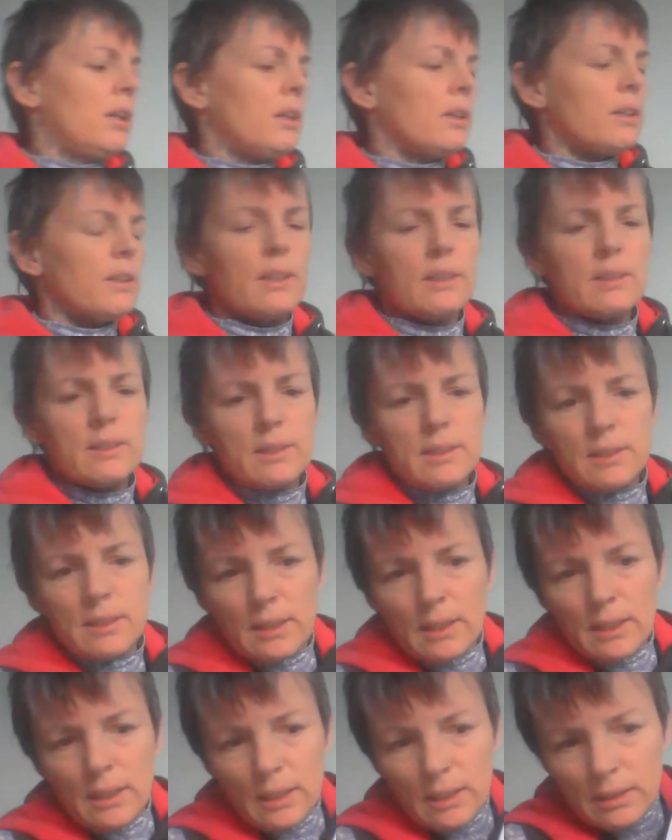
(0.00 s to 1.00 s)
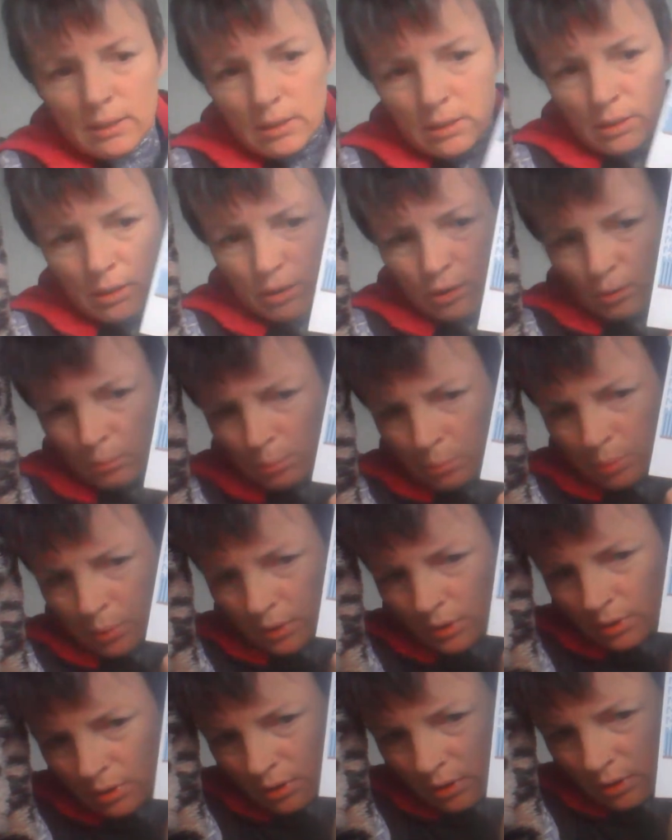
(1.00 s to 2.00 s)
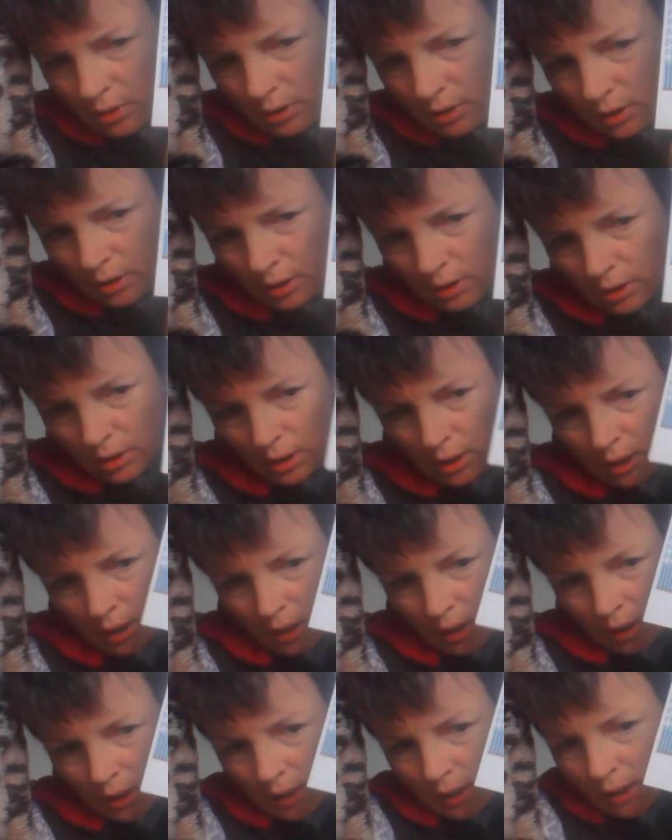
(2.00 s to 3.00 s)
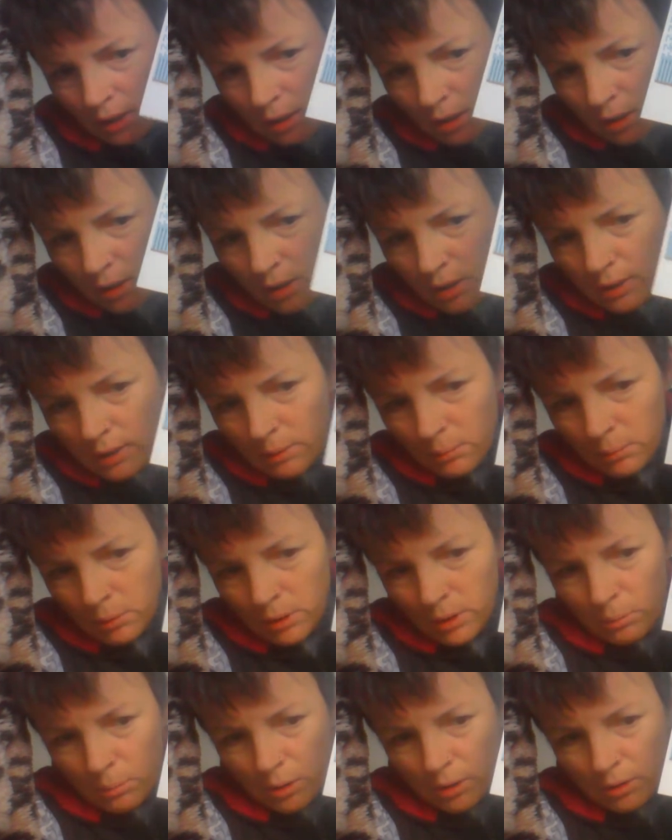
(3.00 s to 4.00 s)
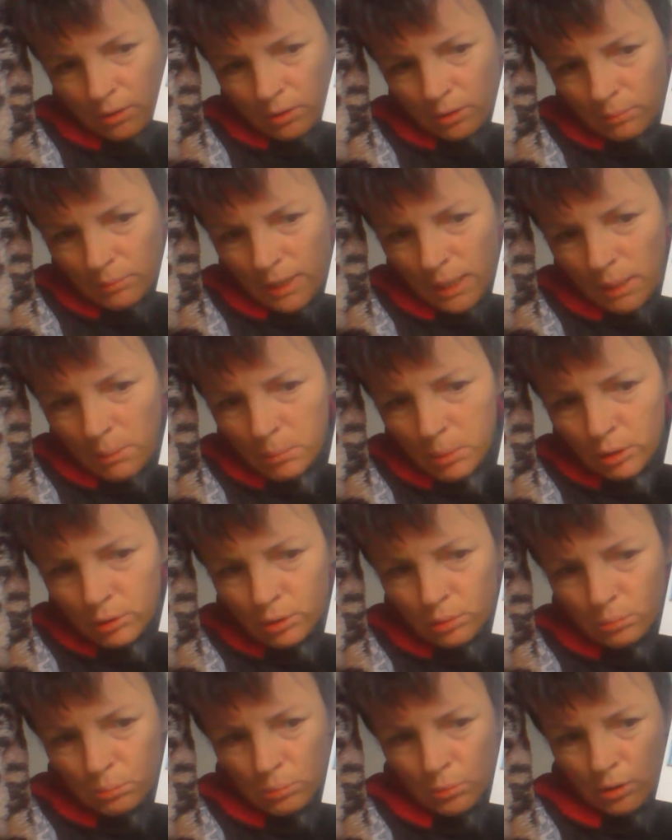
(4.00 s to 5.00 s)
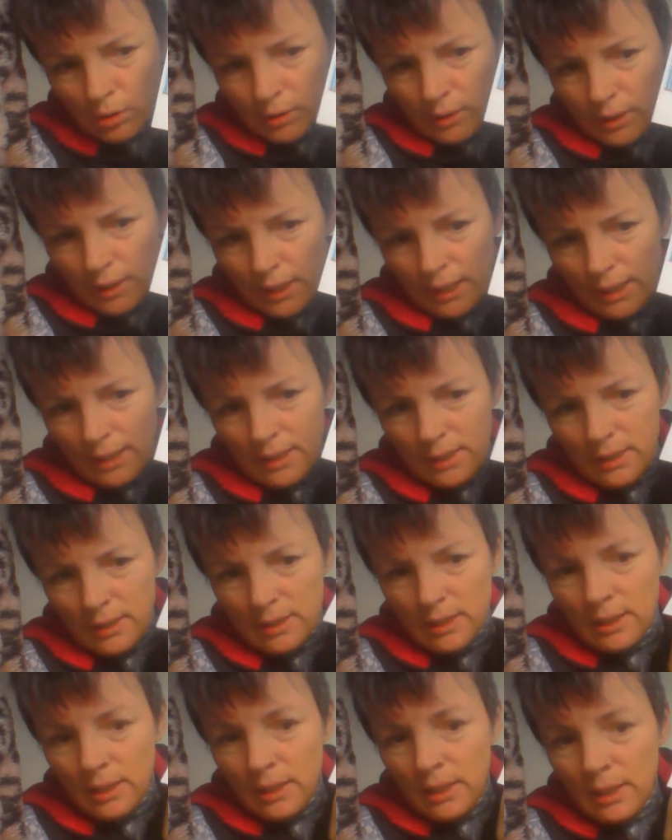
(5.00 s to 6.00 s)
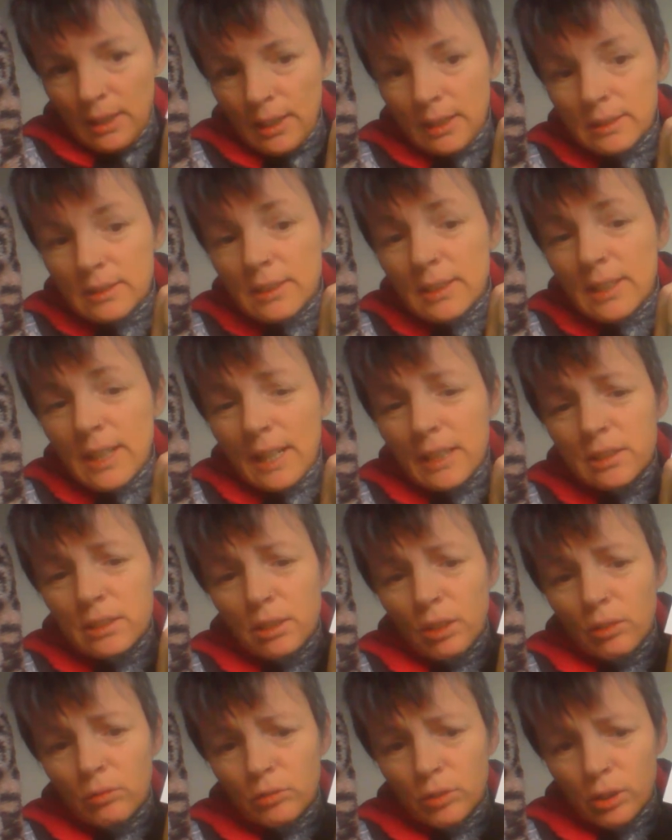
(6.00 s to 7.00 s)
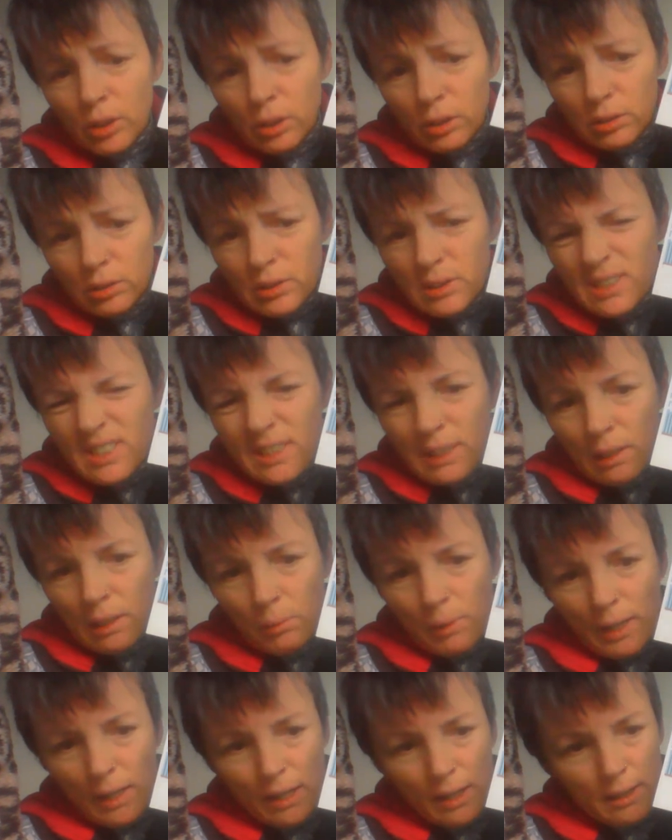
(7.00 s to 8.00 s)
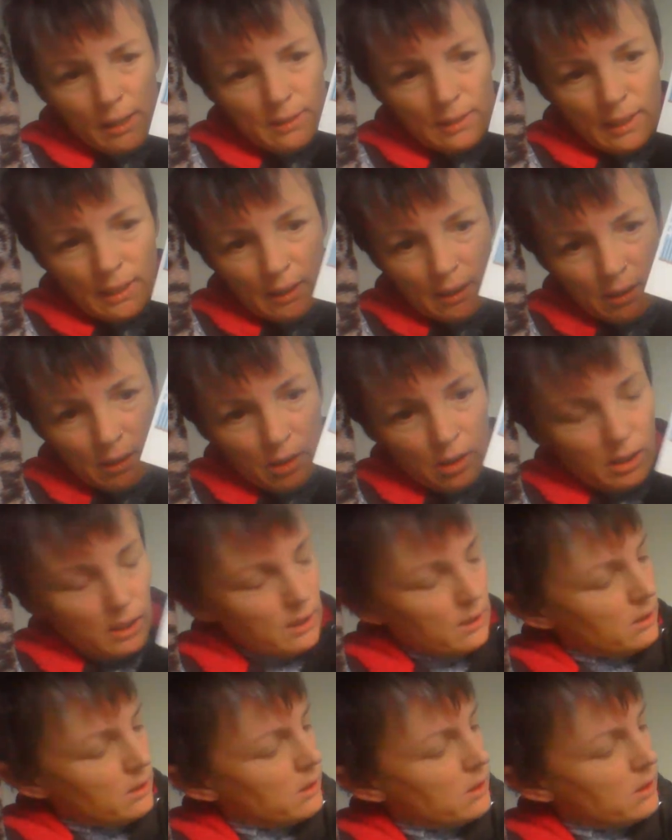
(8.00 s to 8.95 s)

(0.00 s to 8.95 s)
This is the jumper. All them on the bottom. That bottom row there is your cast on row, COR as I call it.